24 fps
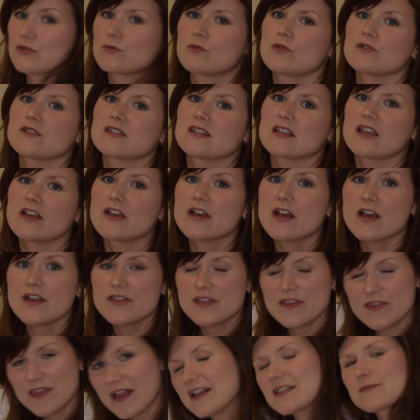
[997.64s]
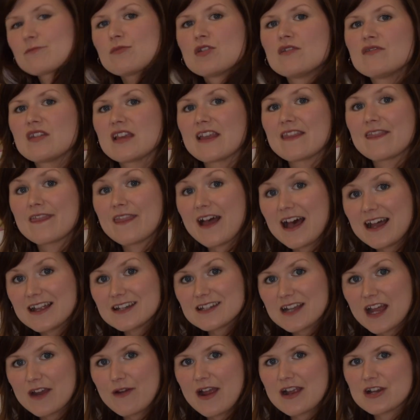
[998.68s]
towards the Earth and that's moving in that
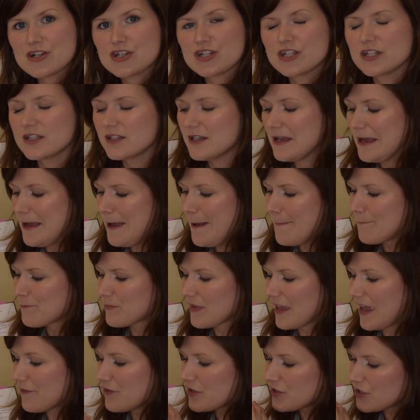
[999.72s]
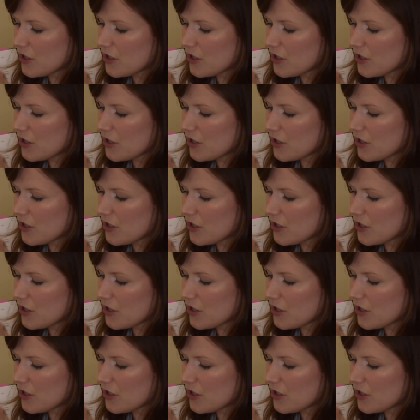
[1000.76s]
direction. If the